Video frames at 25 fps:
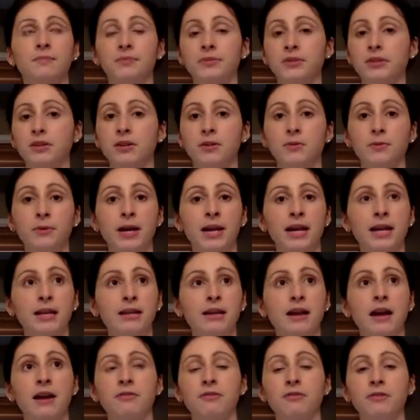your
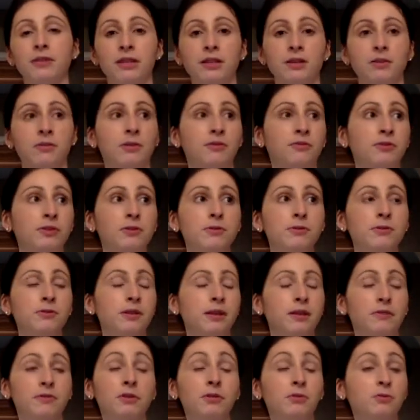weight,
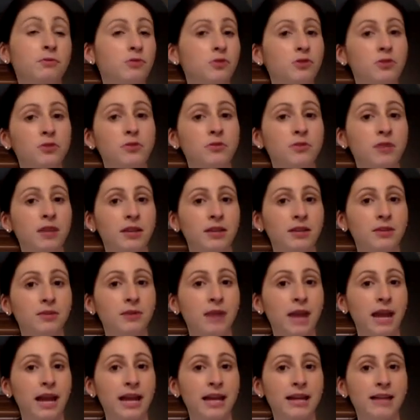if you knew that you
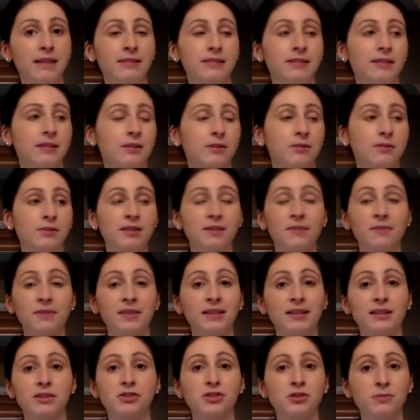ate, something
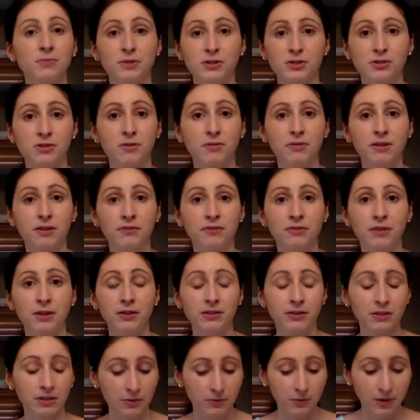that's super sodium
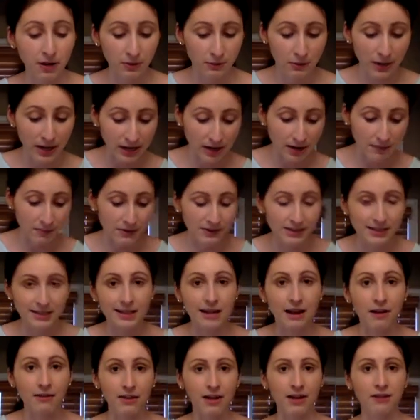filled and you want to wake up and see
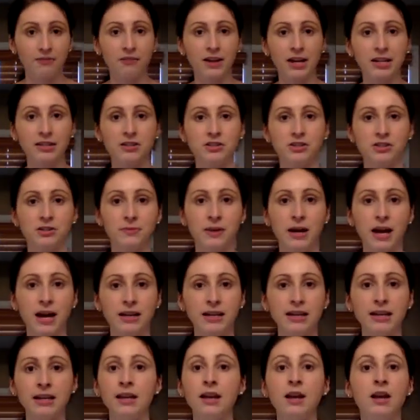how that affected your
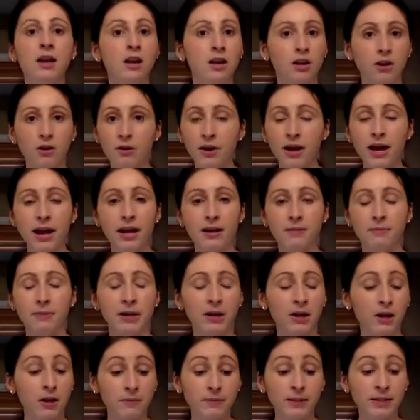body, go ahead,
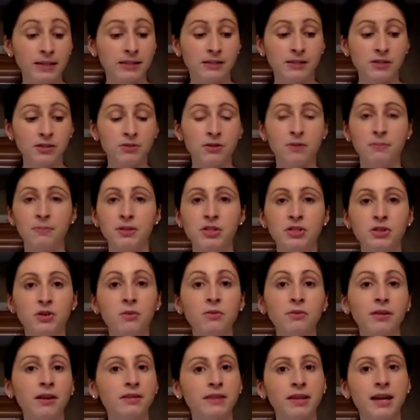by all means, do it. But
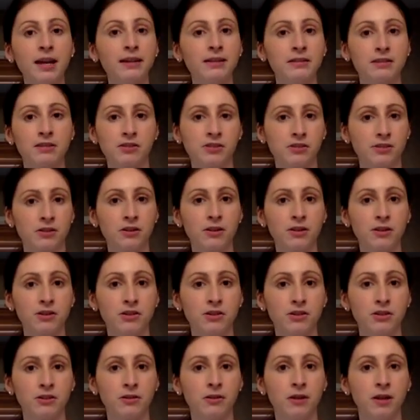don't let that discourage
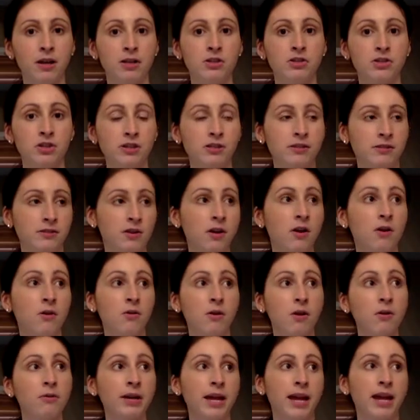you. Just
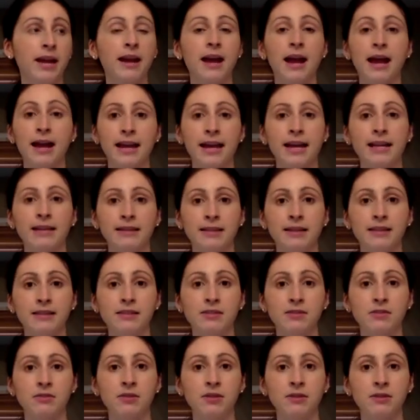know, okay, I ate that
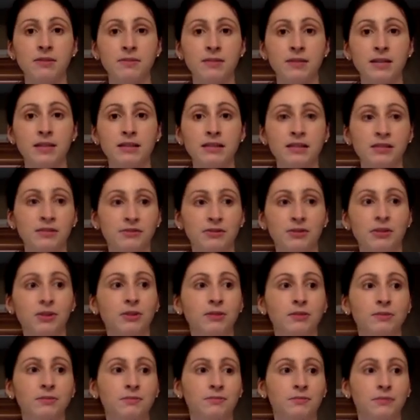sodium dense
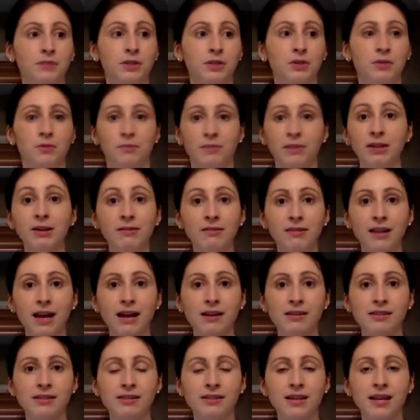filled, meal
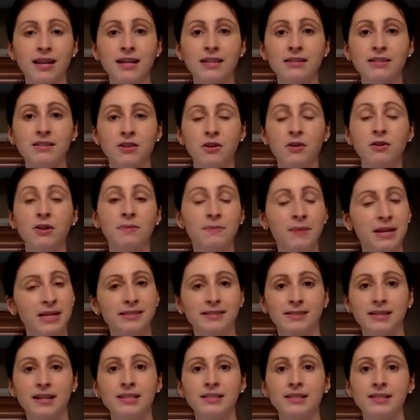last night, so it makes
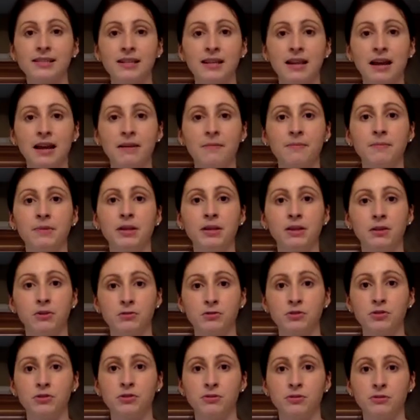sense that I'm,
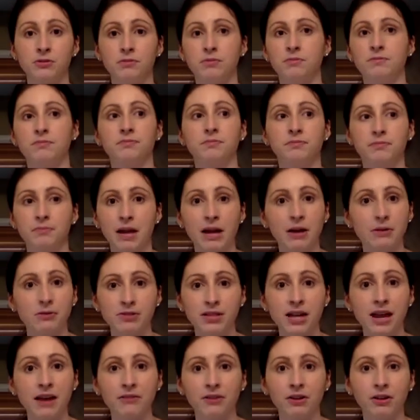2 pounds
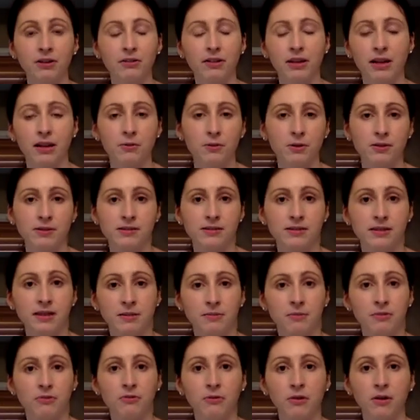heavier than I was the
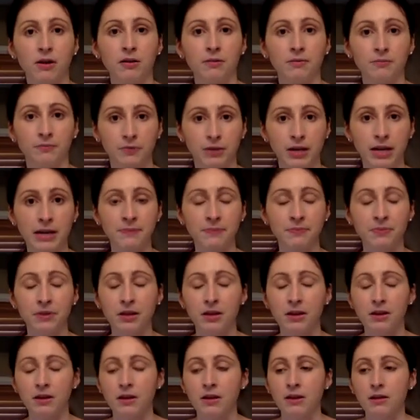day before, right?
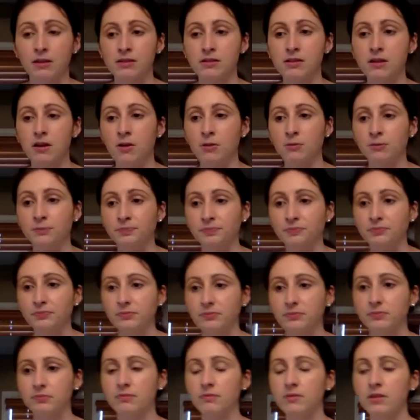So
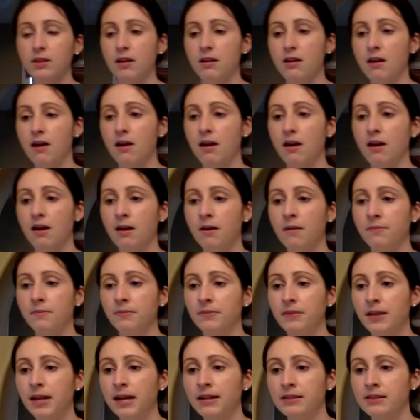
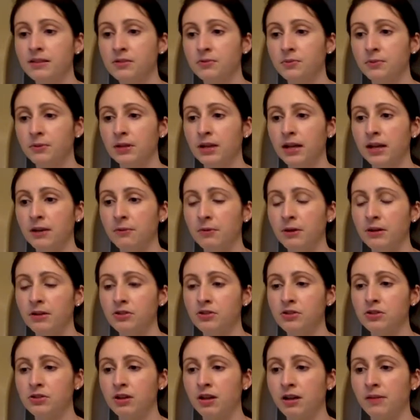that's what I want
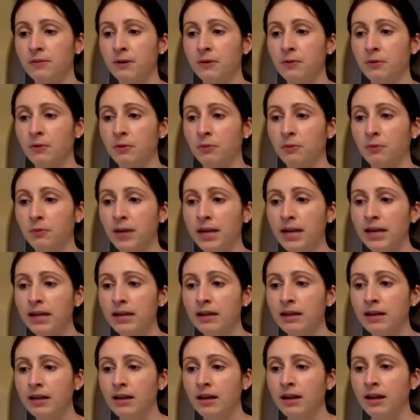to talk about with
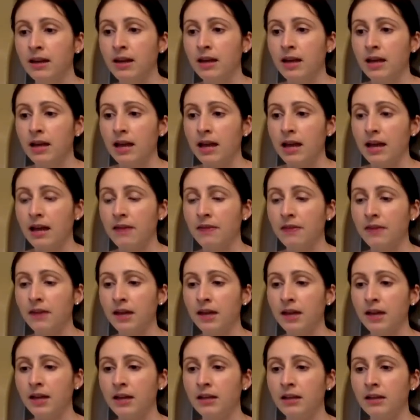weight. And
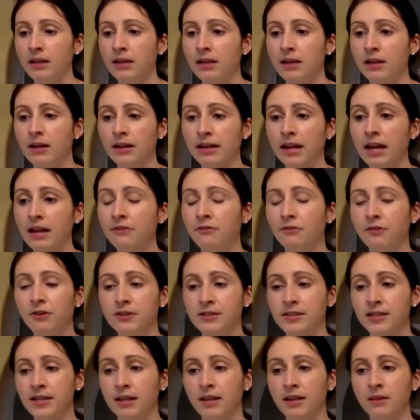then, again,
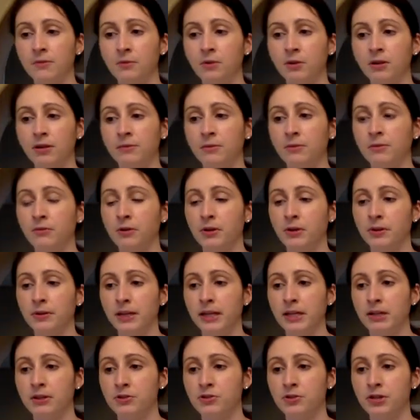first thing in the morning before you
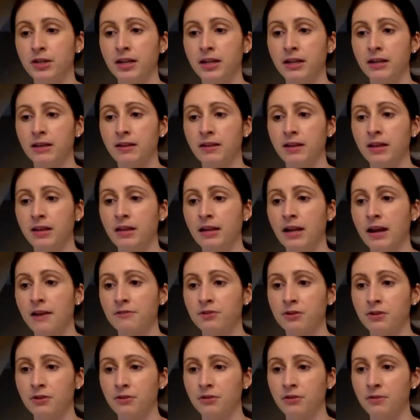eat or drink anything,
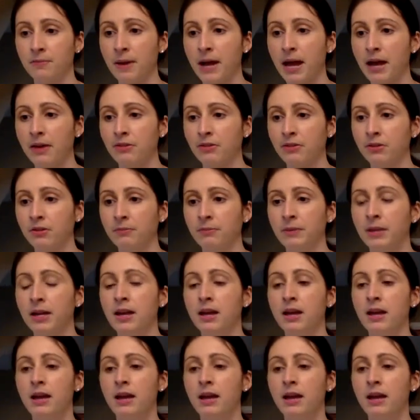after you go to the bathroom.